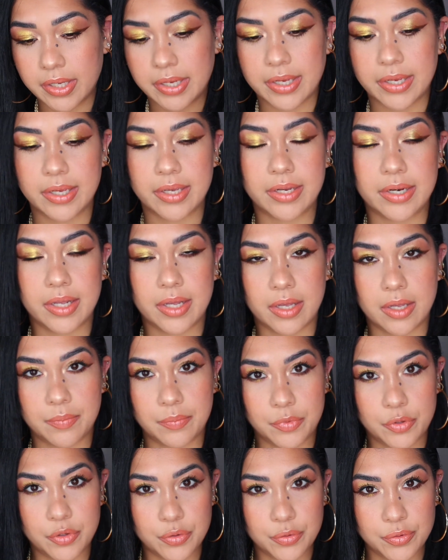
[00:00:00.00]
and
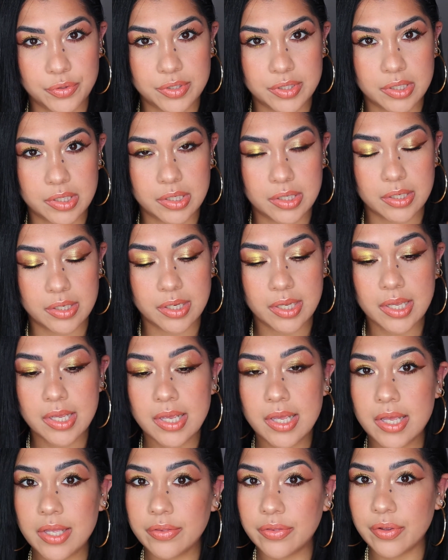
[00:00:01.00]
I'm using
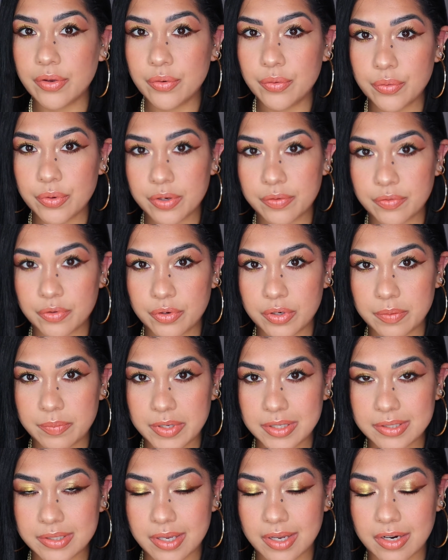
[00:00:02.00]
the Huda Beauty
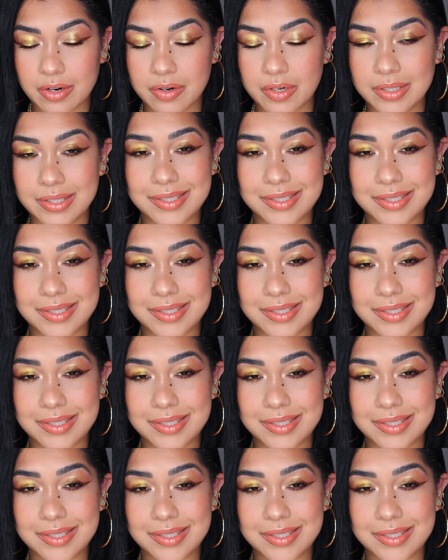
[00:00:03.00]
mascara.